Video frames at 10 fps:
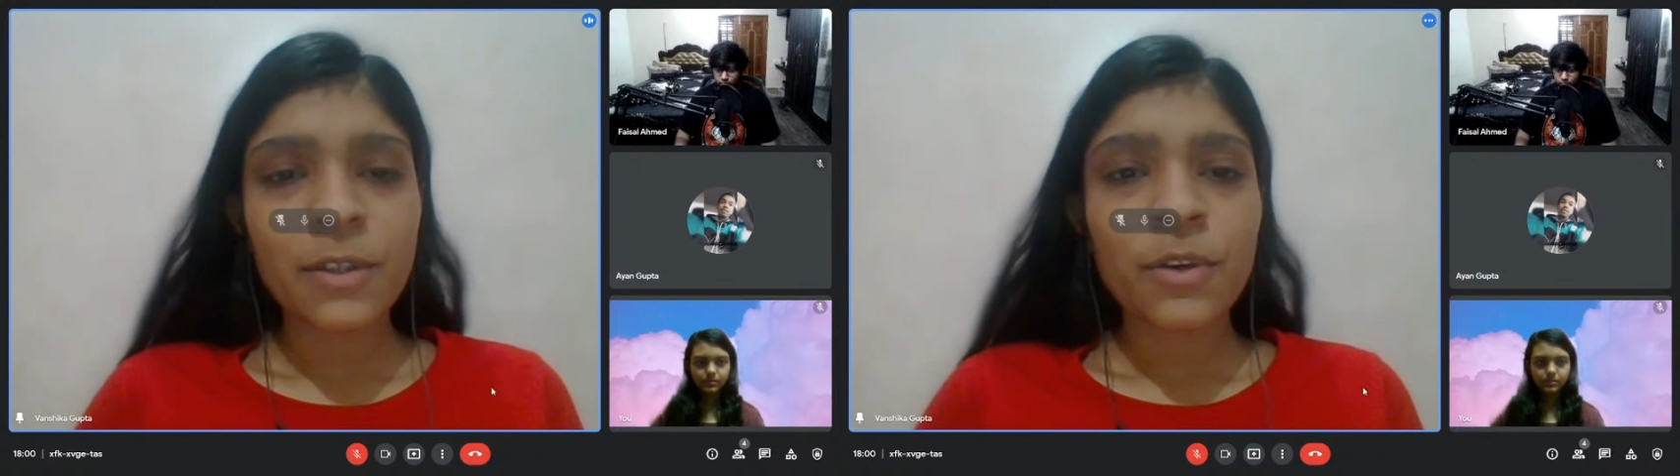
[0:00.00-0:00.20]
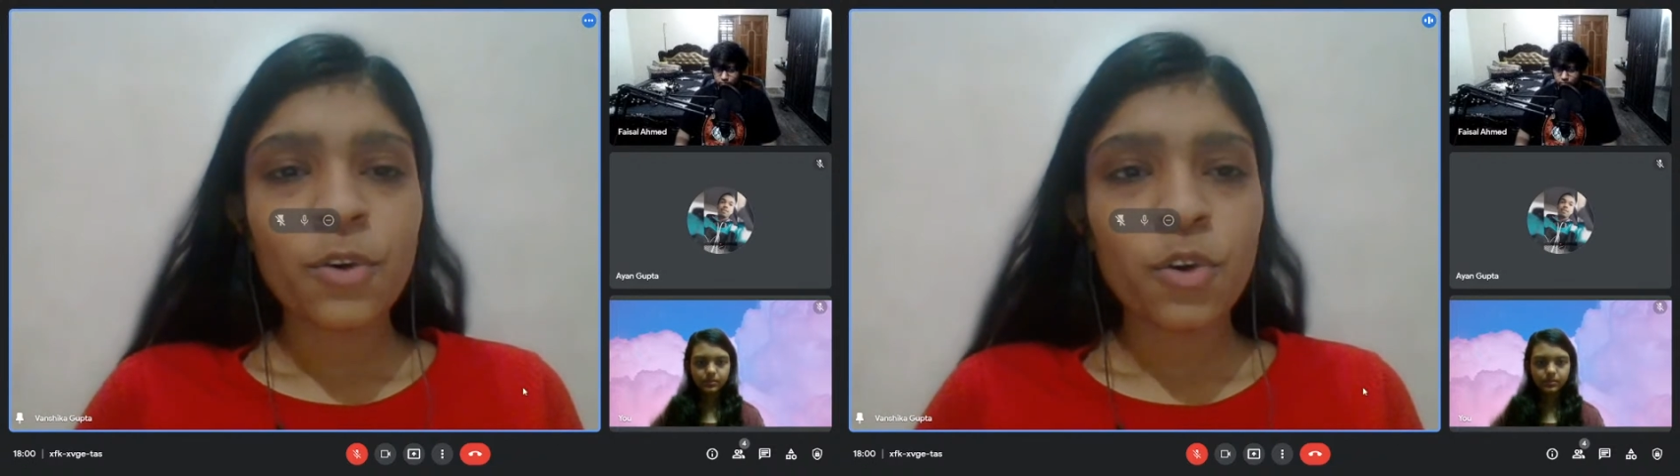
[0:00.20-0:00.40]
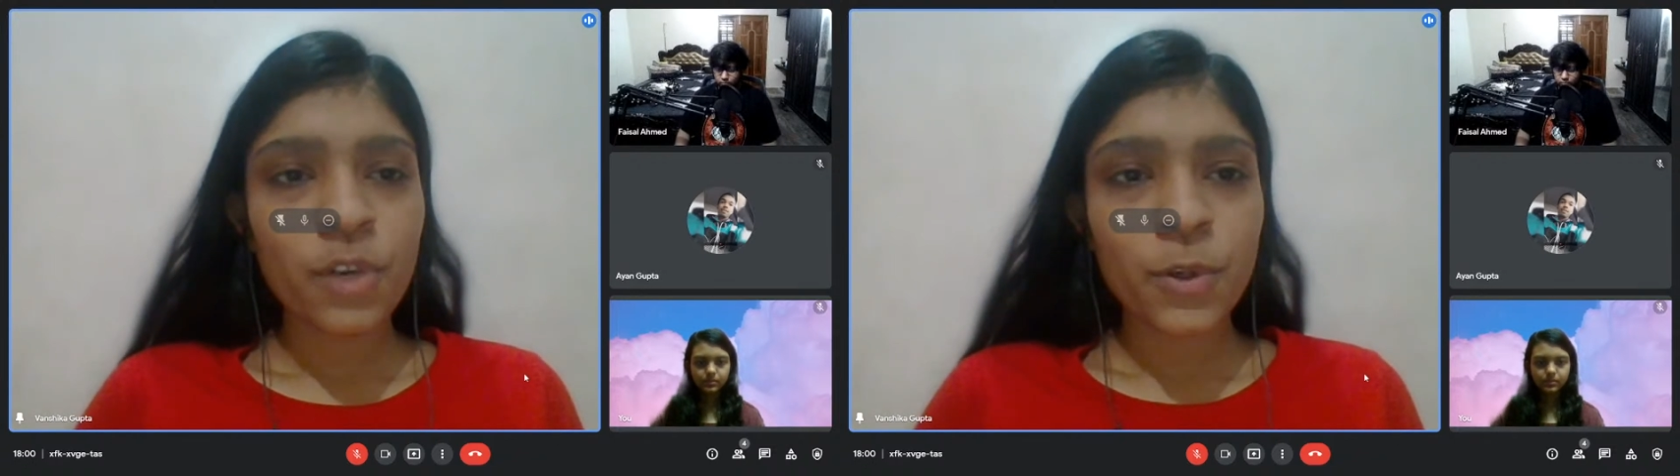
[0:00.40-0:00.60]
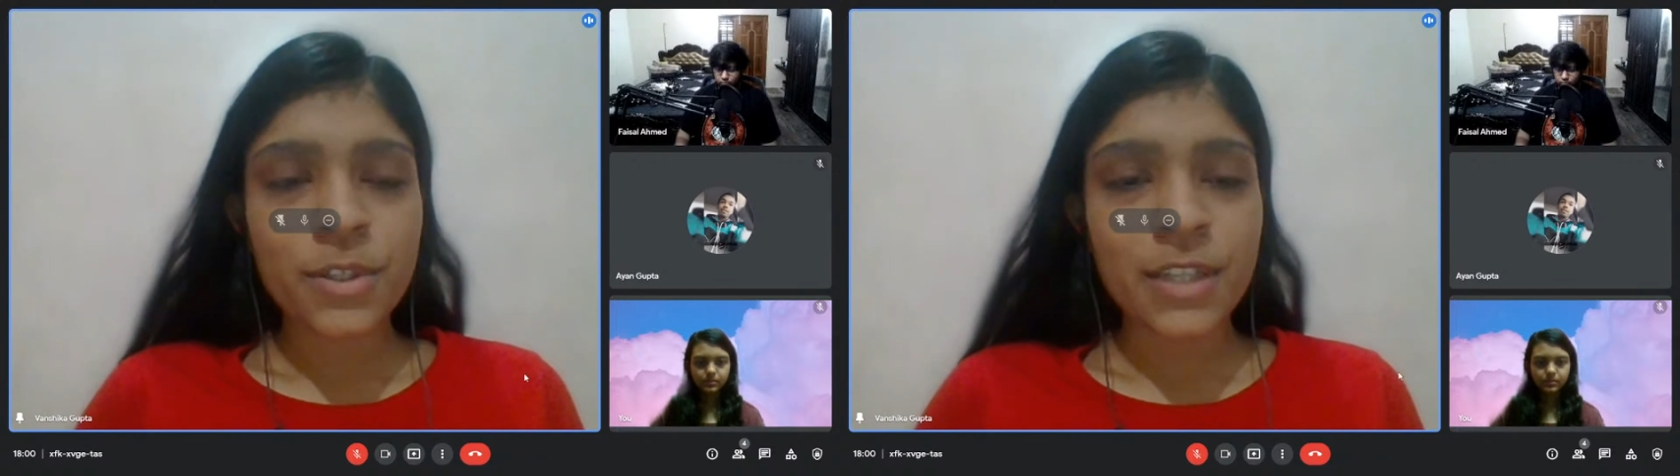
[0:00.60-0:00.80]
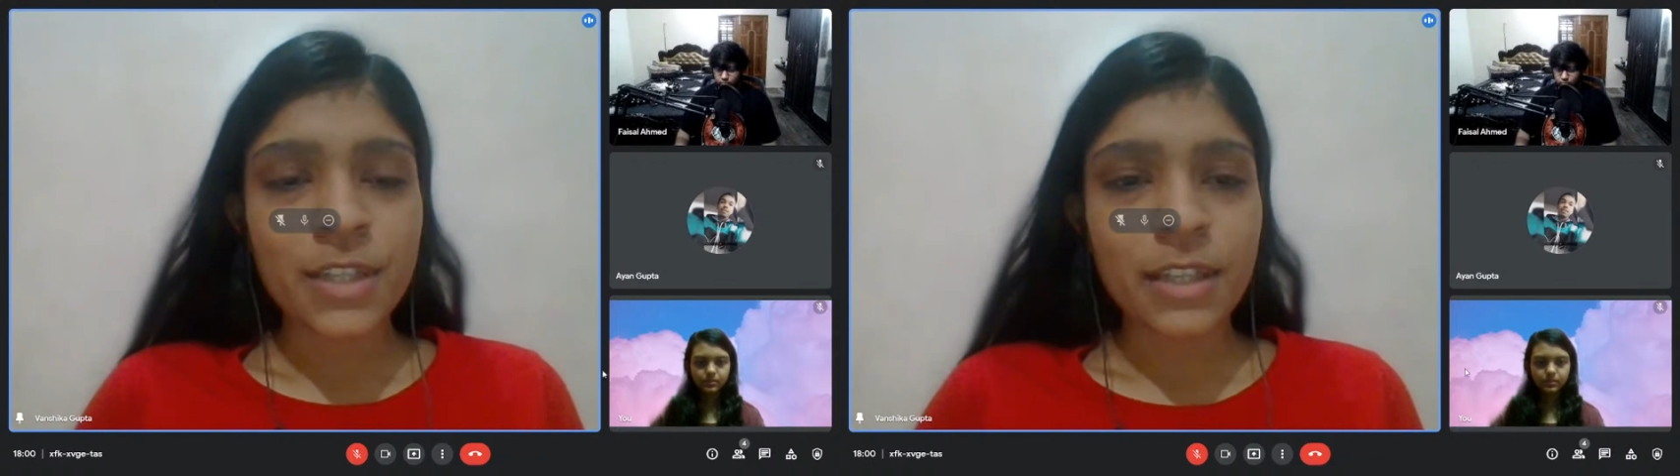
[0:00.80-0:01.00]
Over to you,
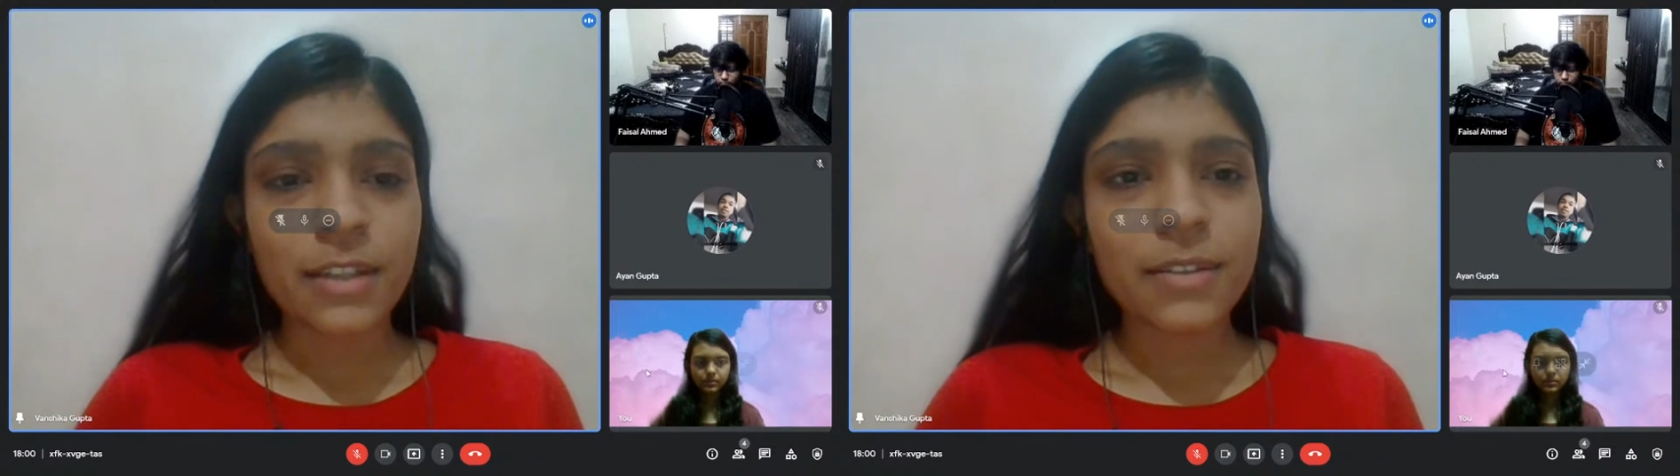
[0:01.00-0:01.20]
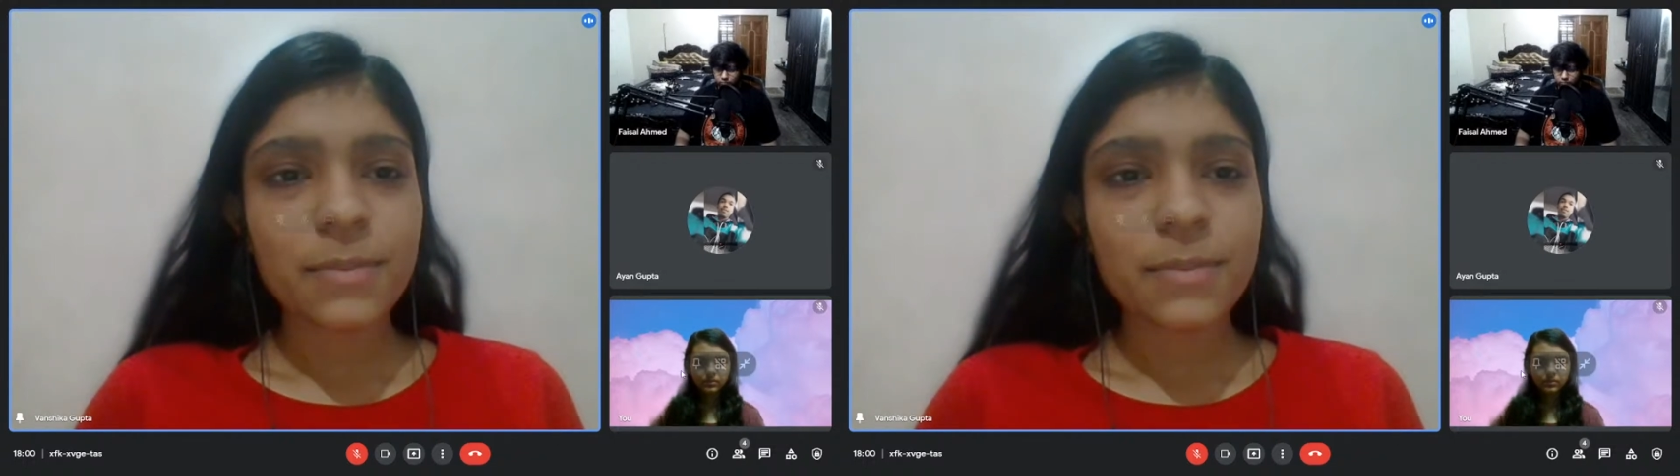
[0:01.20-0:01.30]
Samantha.